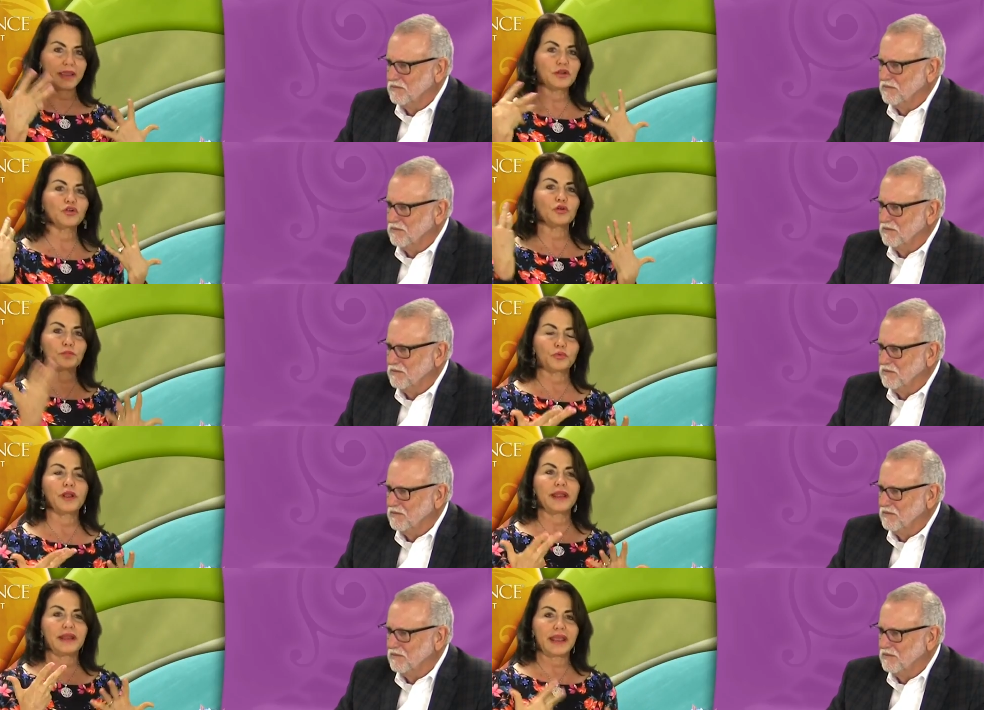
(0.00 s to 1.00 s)
Speaker 1: made her
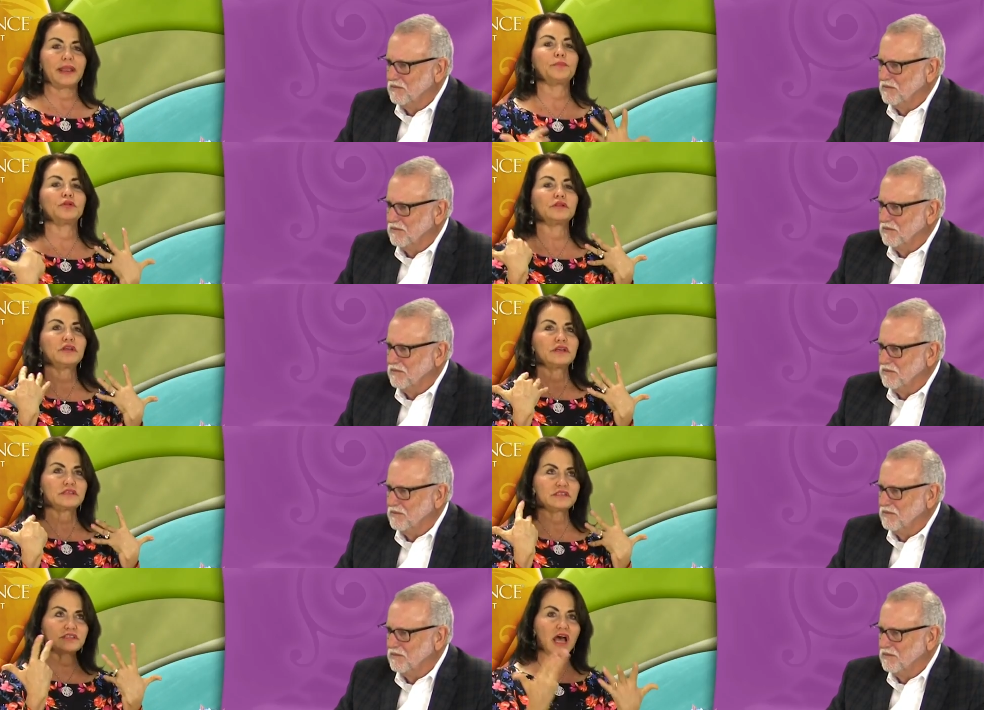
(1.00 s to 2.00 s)
brain able
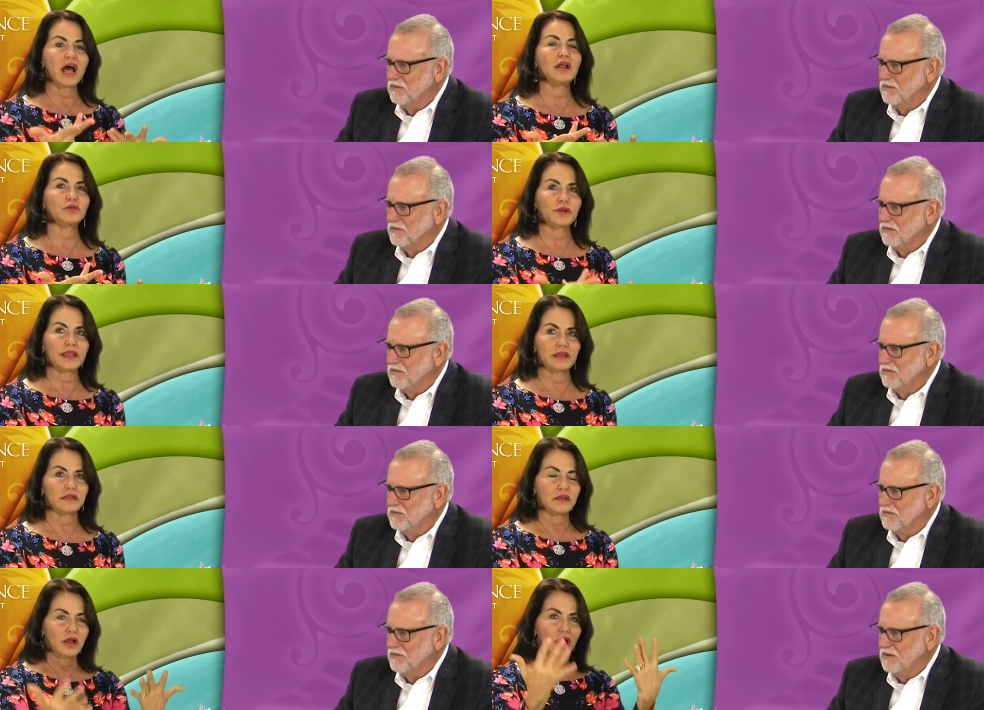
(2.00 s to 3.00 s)
to tolerate
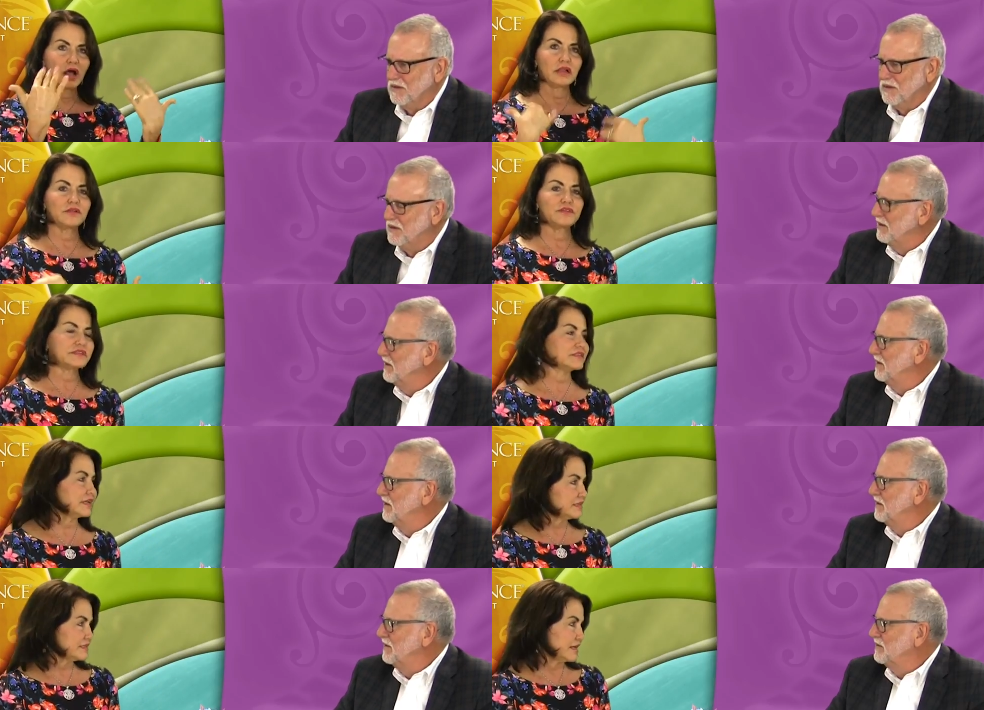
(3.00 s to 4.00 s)
all of the
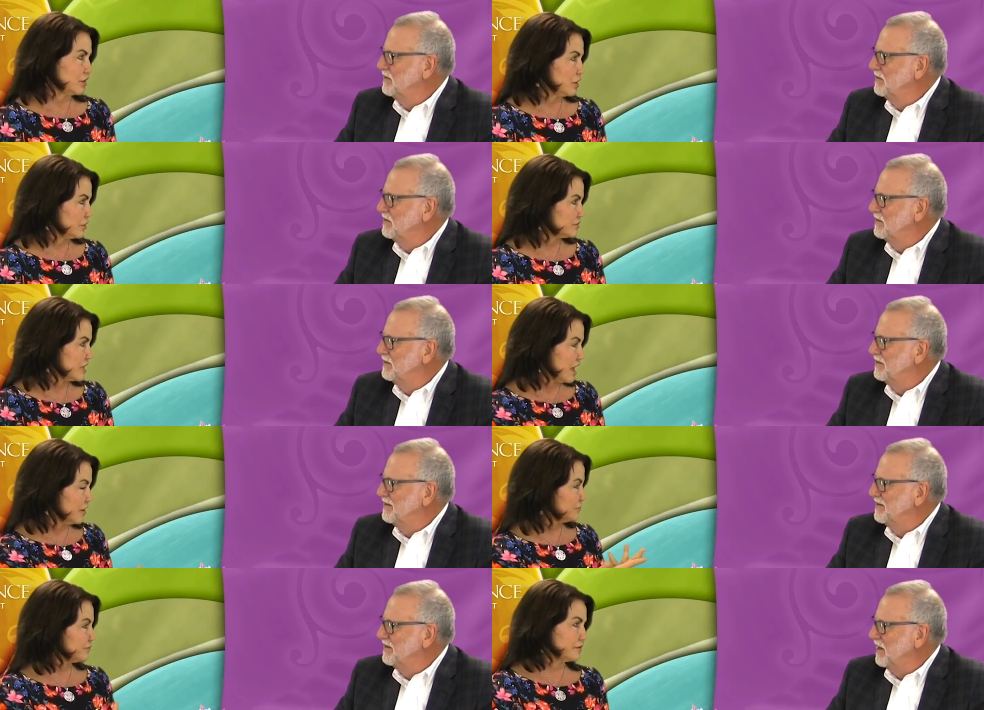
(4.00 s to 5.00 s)
slings and arrows
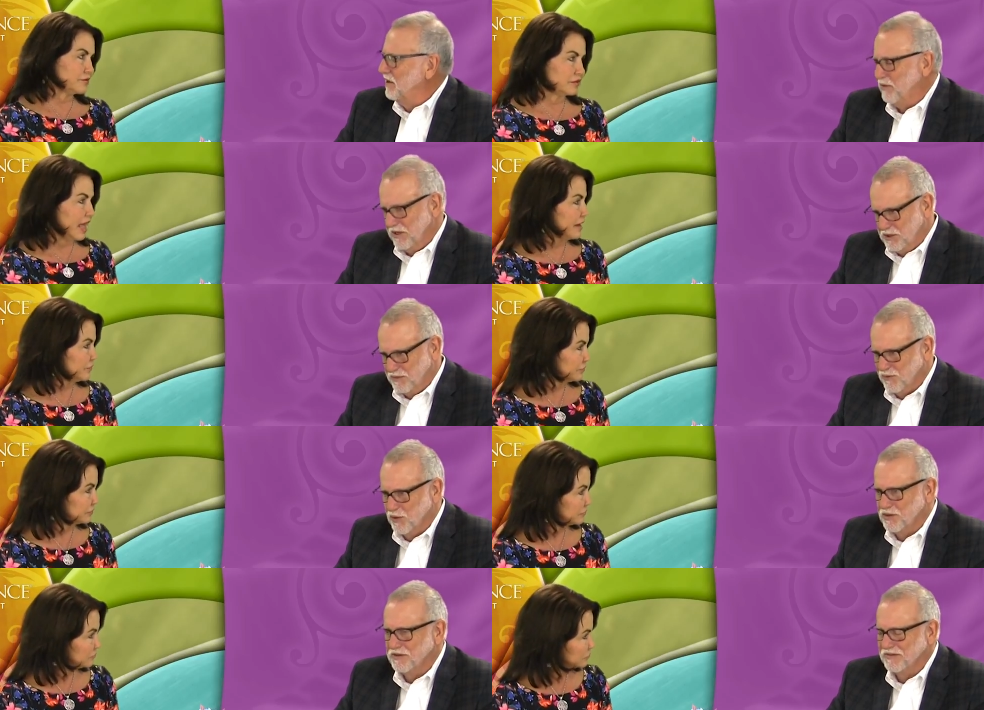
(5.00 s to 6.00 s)
of outrageous life.
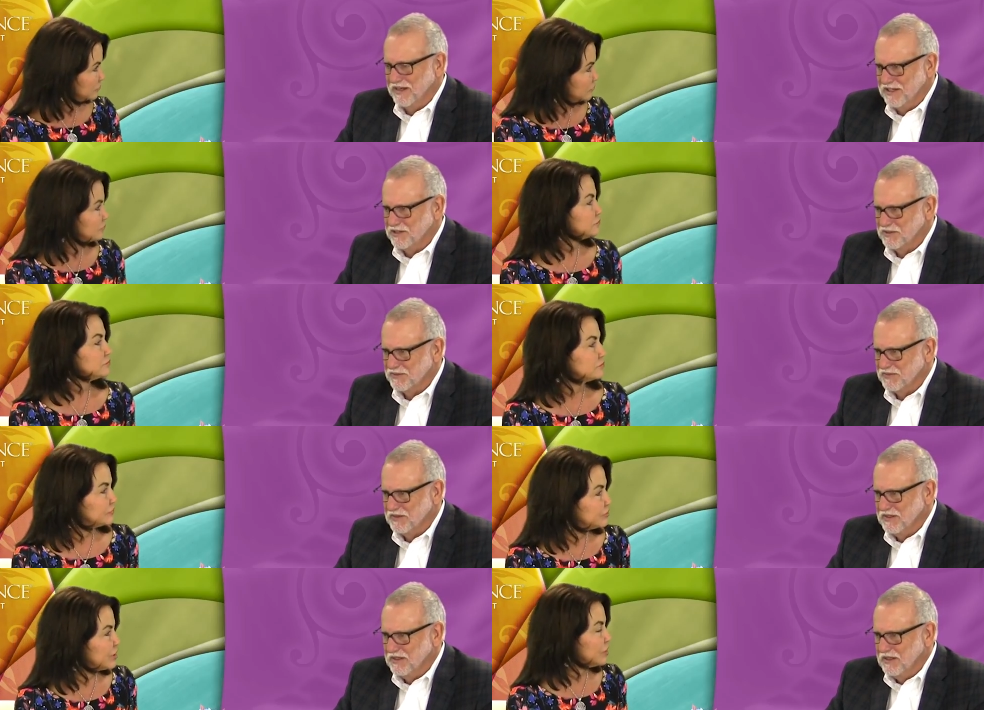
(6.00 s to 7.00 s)
Speaker 2: fortune. Yes.
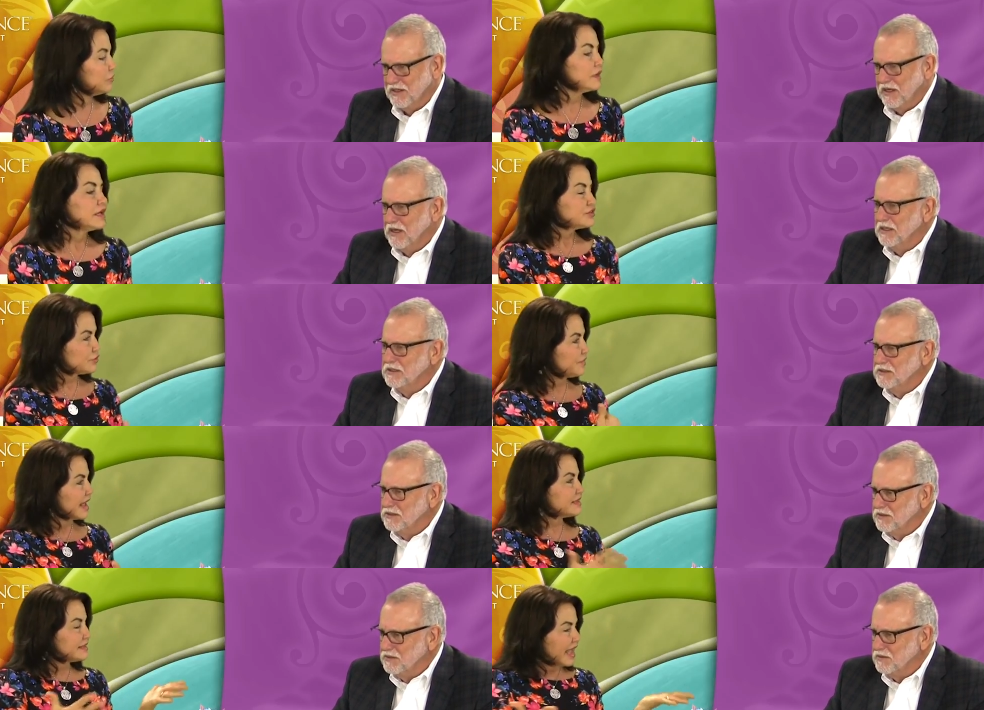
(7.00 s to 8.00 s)
Speaker 1: So, so
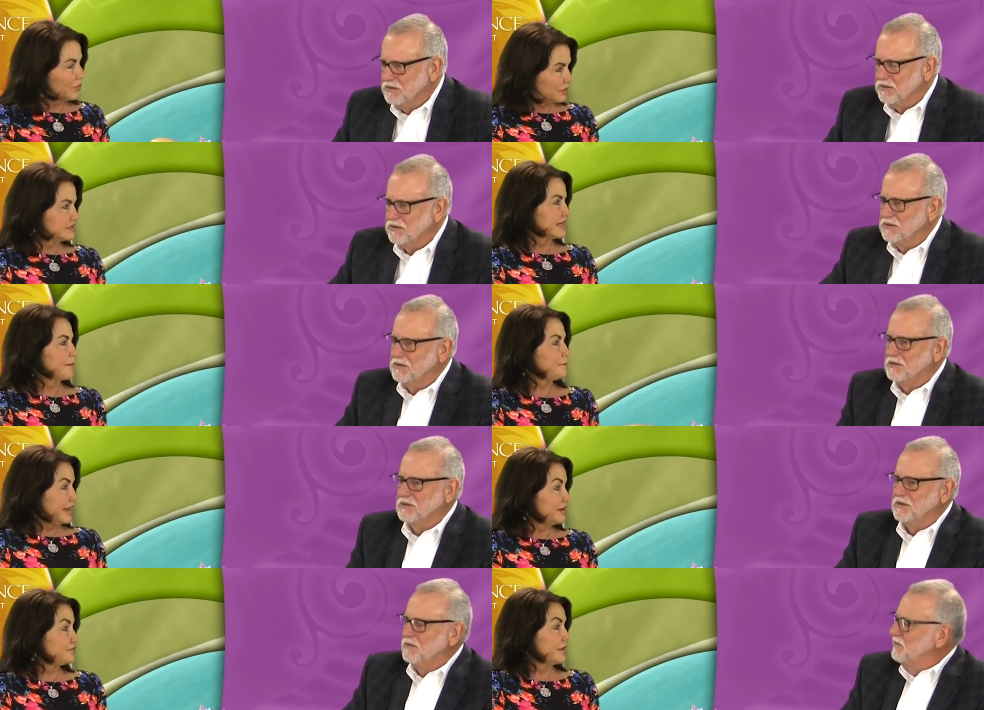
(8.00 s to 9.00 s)
that that was a
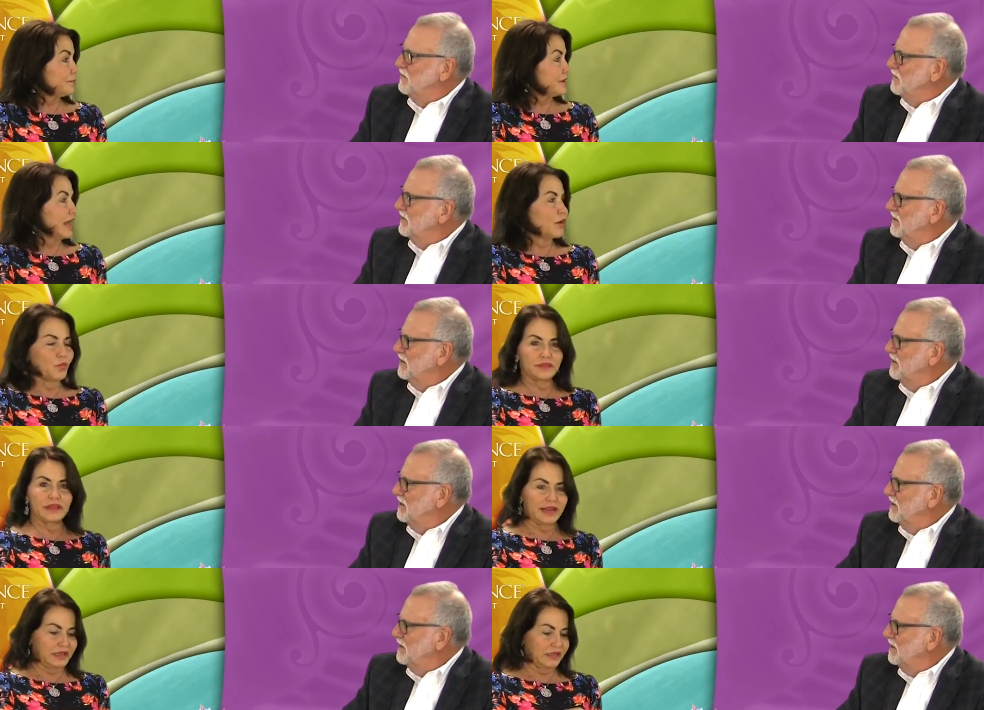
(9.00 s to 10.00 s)
benefit, but not one that
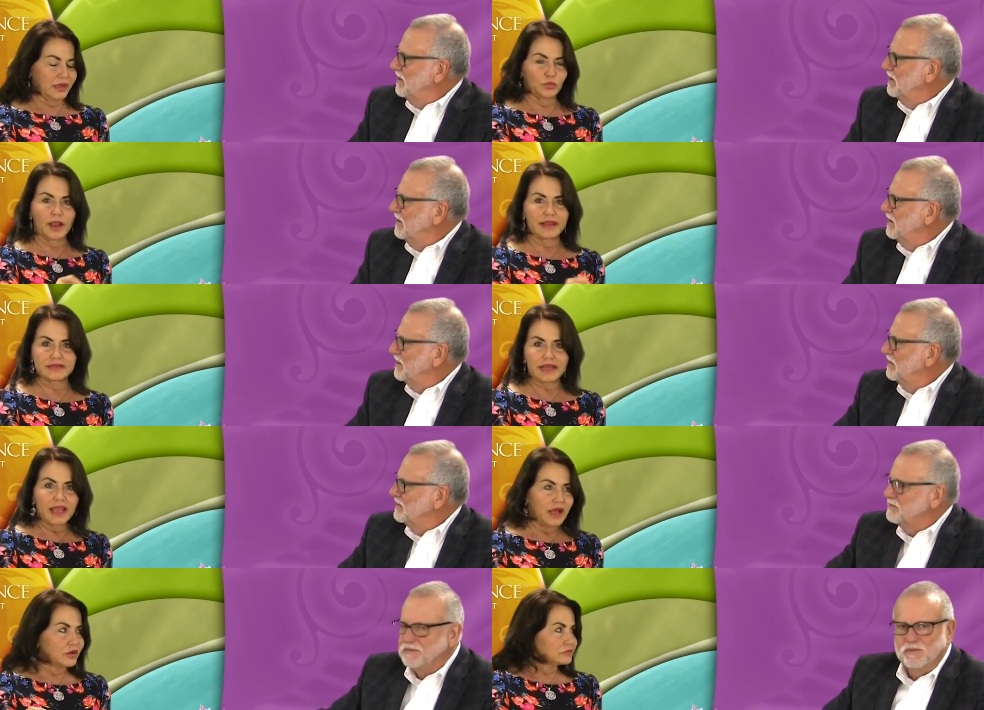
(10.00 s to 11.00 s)
I can like write
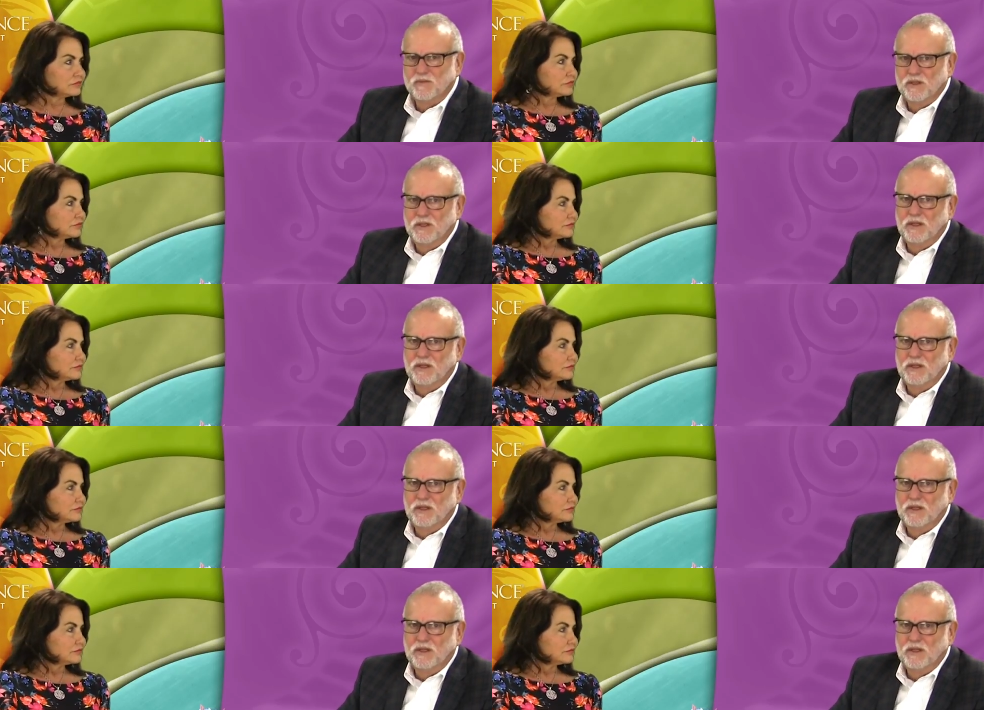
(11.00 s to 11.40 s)
down.